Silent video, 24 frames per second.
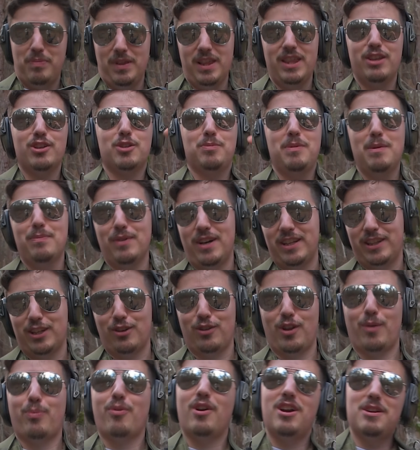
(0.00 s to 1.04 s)
there's people out
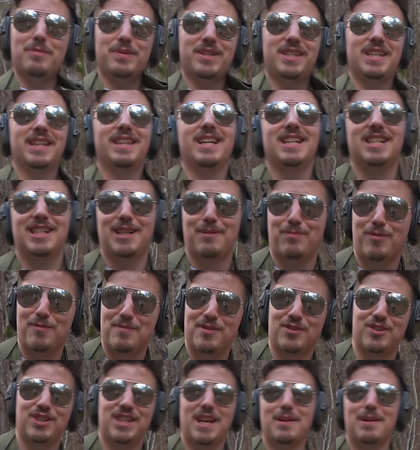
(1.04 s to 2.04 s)
there that are probably upset that I said Palmetto